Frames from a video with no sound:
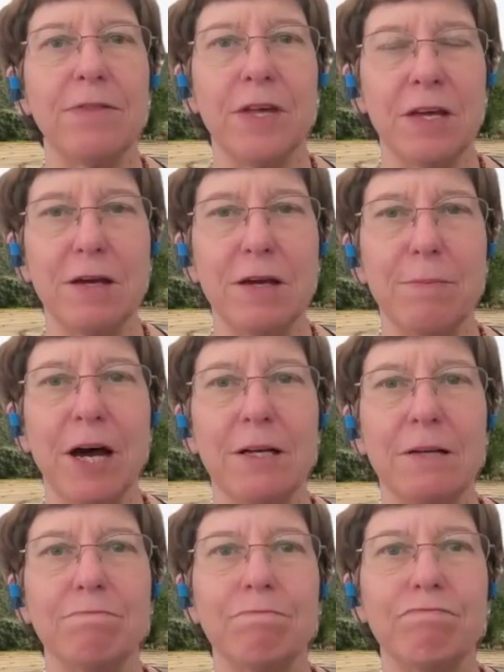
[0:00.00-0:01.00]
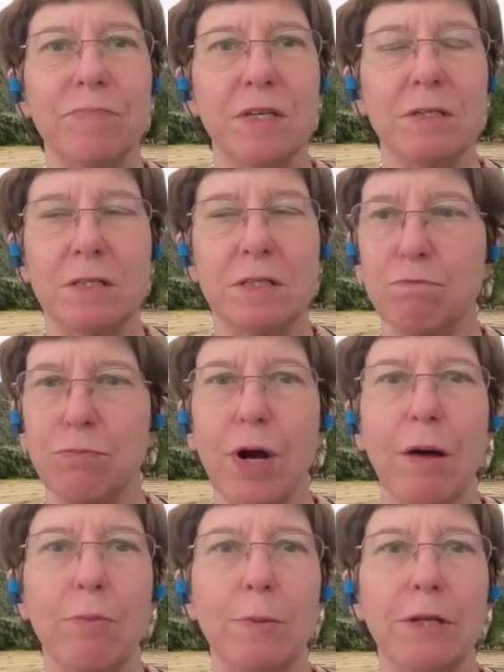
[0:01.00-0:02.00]
Thinking about it is
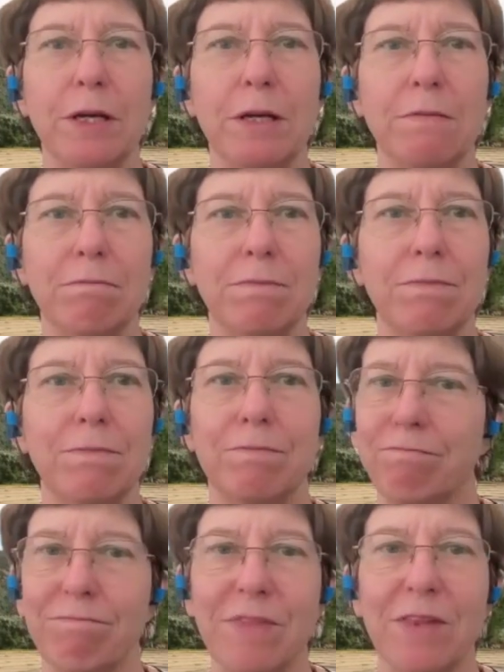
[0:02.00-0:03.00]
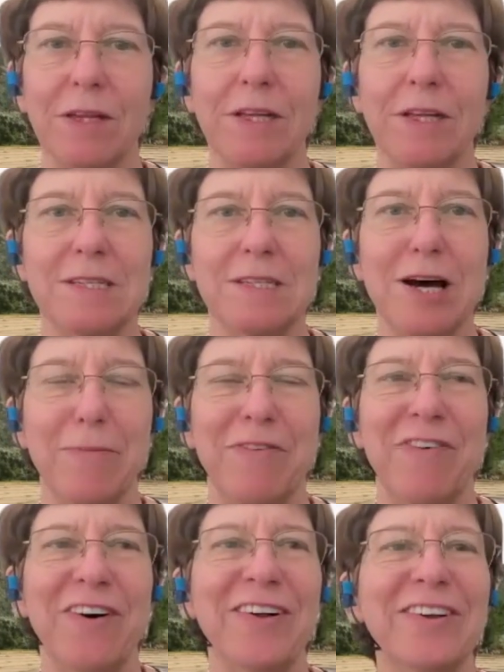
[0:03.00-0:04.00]
probably the least
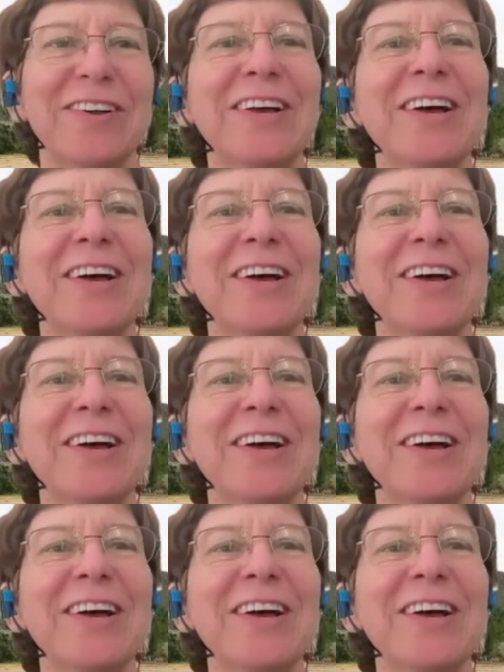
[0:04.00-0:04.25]
helpful.